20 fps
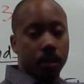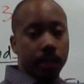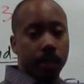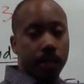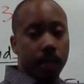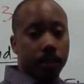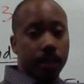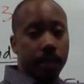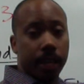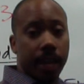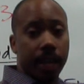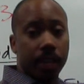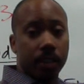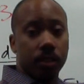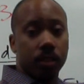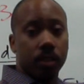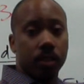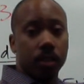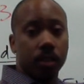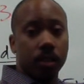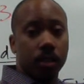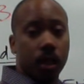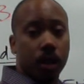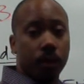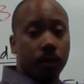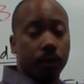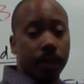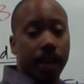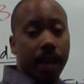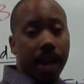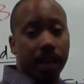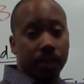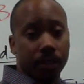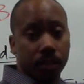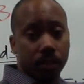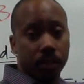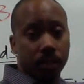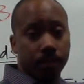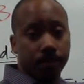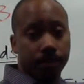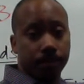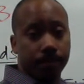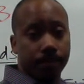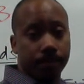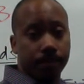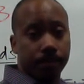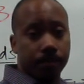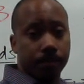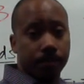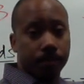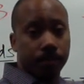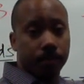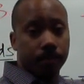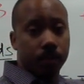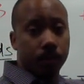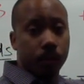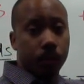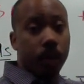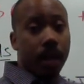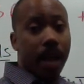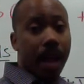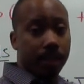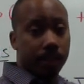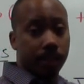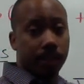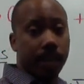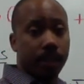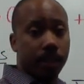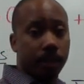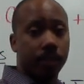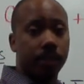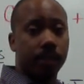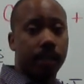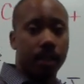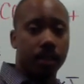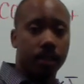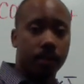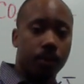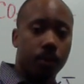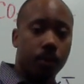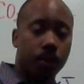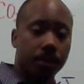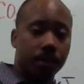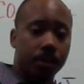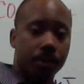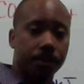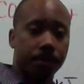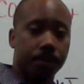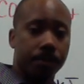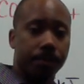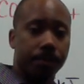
delta H of reaction at standard states, of course.